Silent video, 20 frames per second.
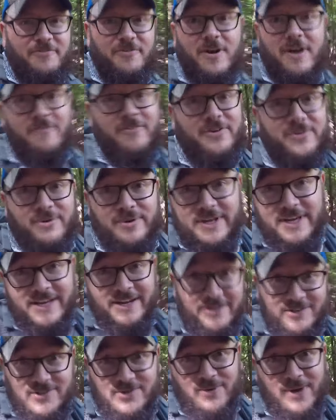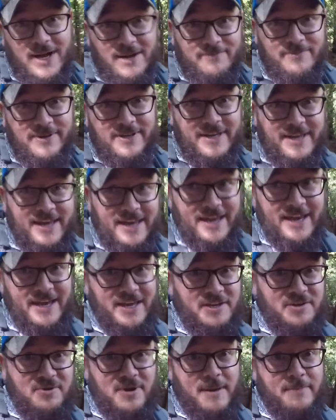you're ever doing a gear swap
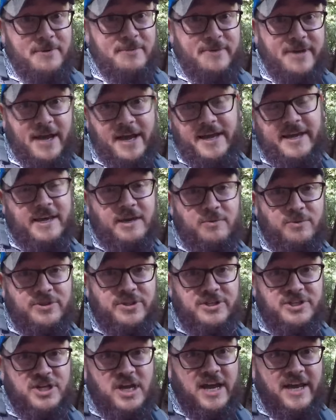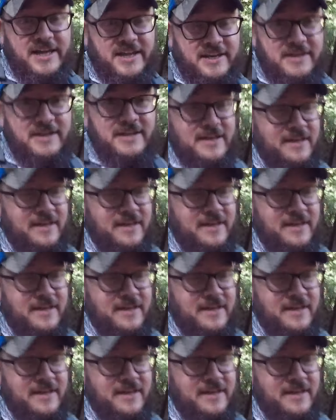and you happen to be hiking with a giant,